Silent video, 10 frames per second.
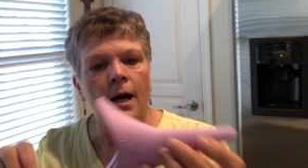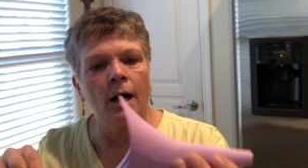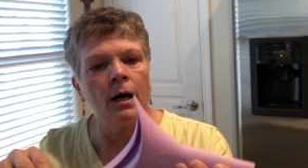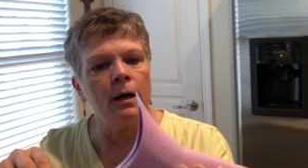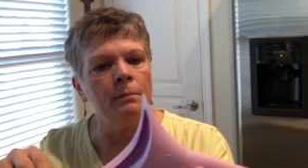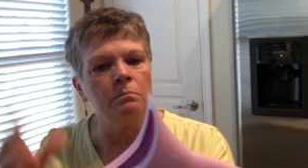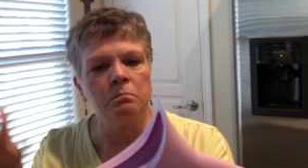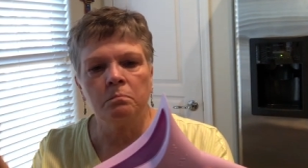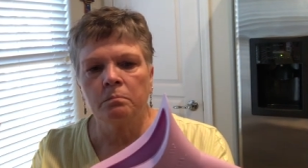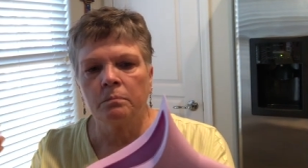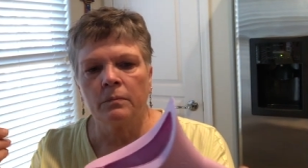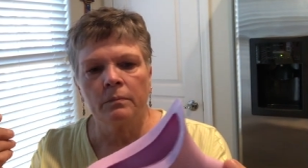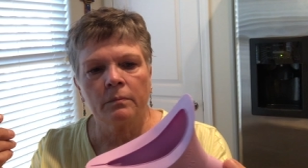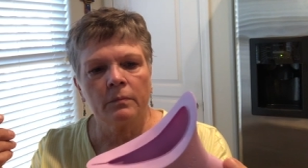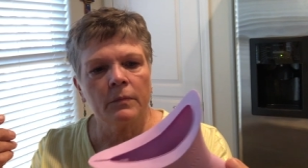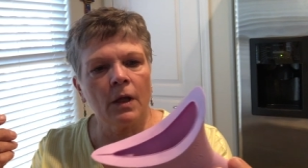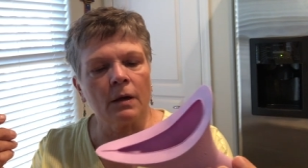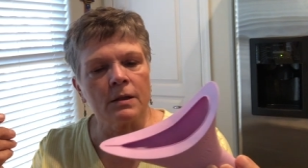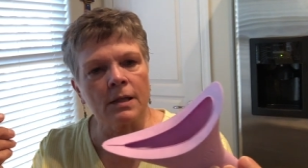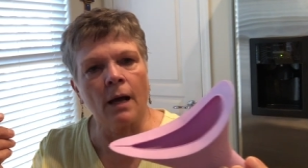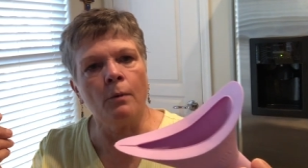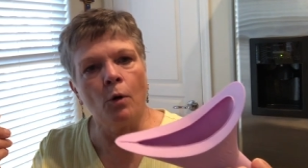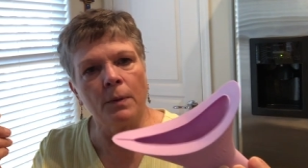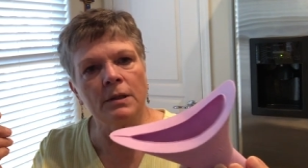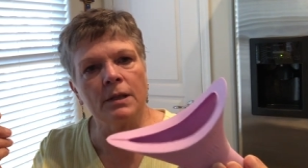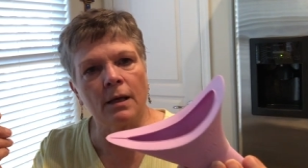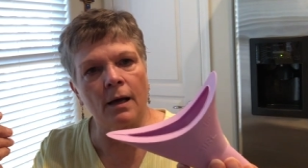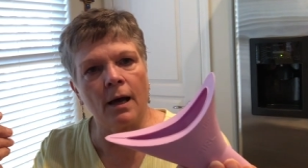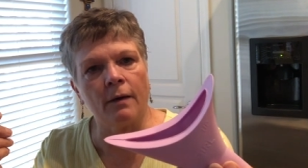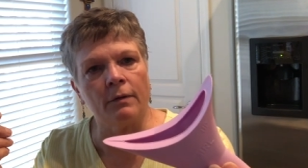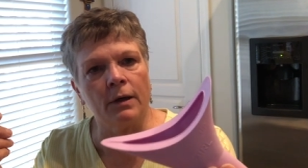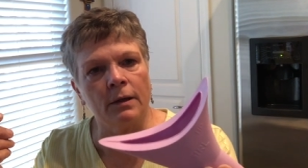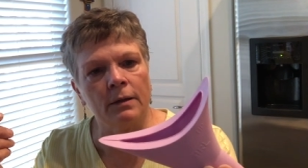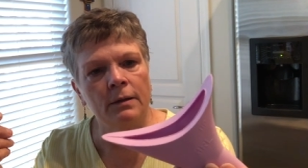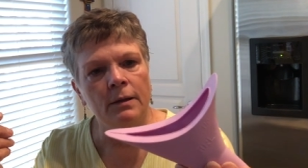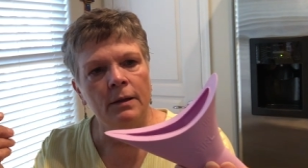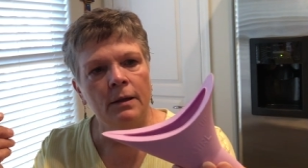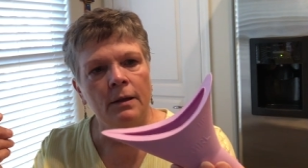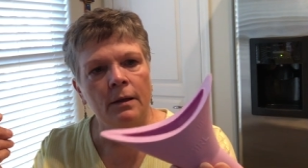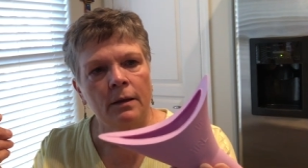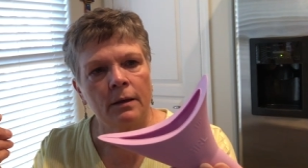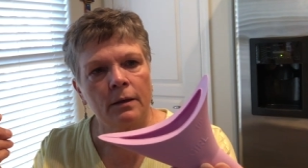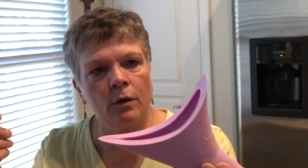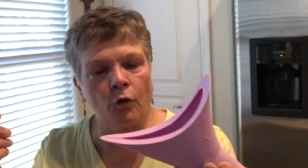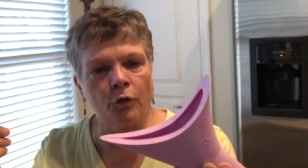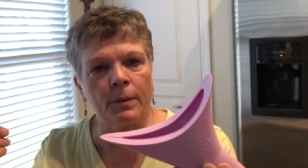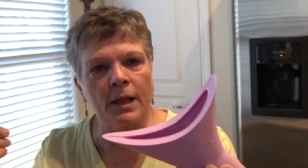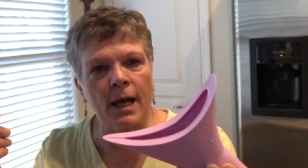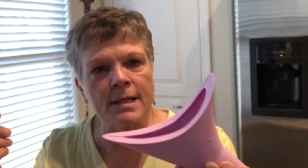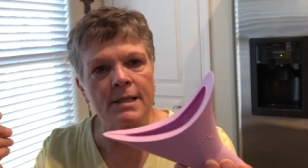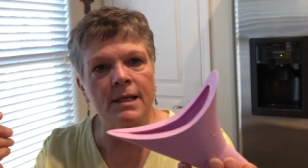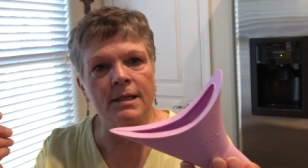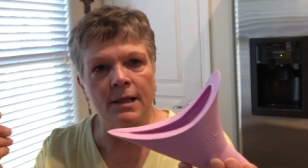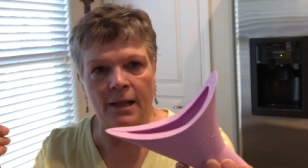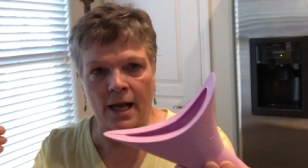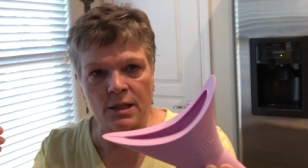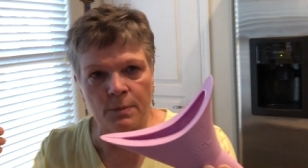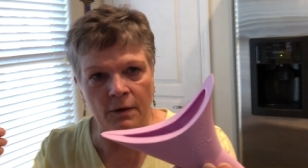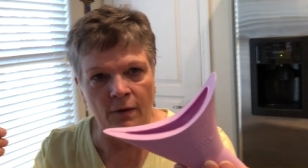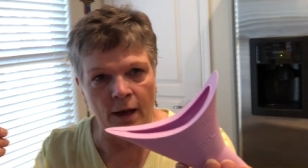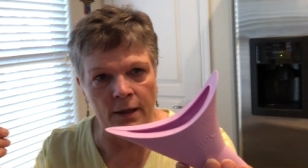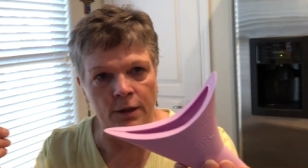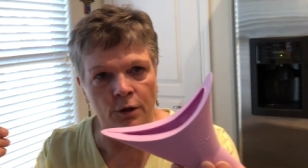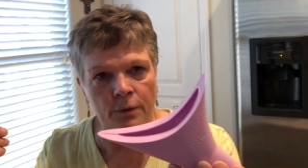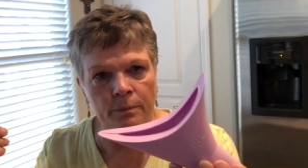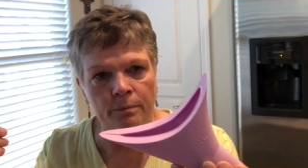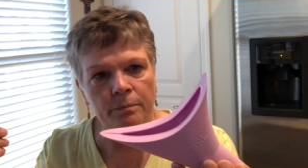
Yeah, because I'm hoping to have go from a Class C to a Class B van here.